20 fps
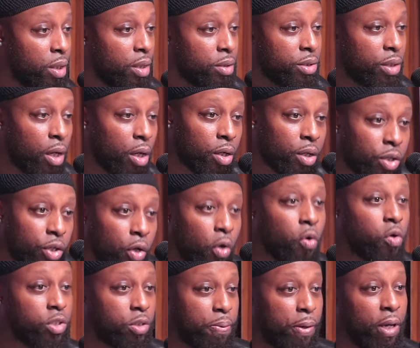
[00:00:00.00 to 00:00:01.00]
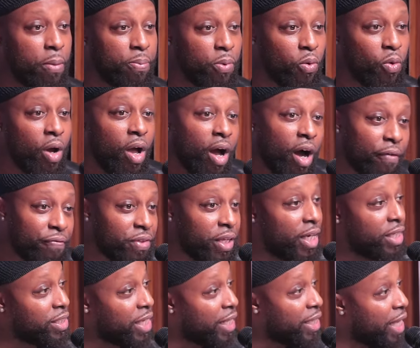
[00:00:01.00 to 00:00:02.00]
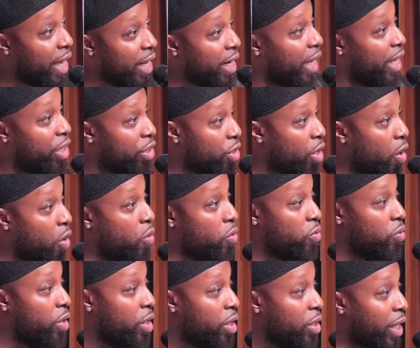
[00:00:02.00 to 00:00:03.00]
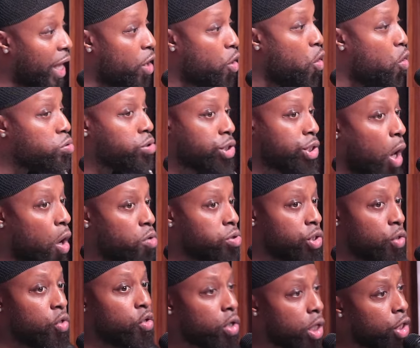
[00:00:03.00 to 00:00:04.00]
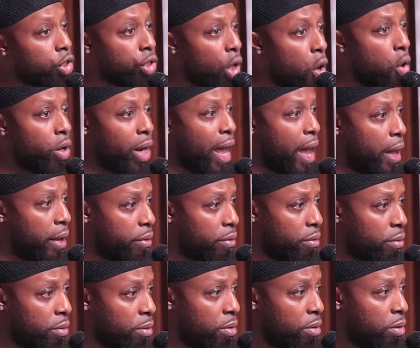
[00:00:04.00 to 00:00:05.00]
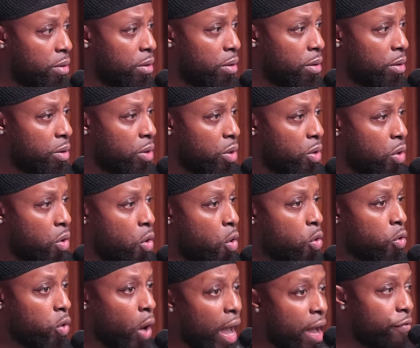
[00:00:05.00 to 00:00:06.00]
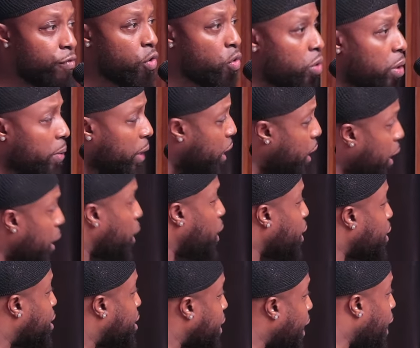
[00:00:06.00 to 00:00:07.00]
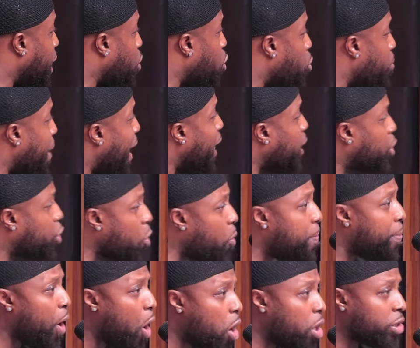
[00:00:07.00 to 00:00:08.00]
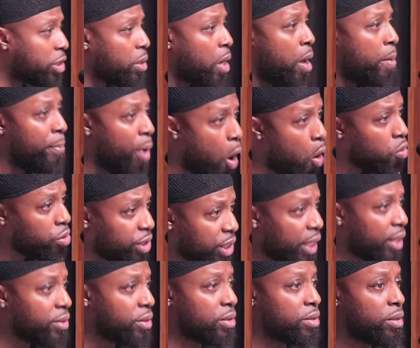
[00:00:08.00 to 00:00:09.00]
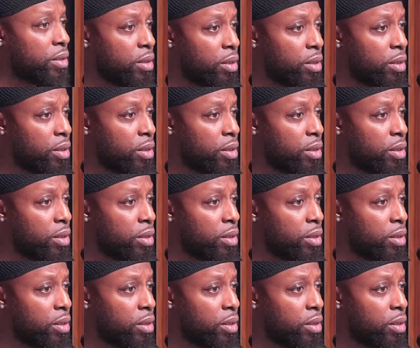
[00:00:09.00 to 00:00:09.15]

to accuse people of things that they didn't do. Like who told you you could do that? Mm. Who gave you the key to the city? Who made you boss? Moses.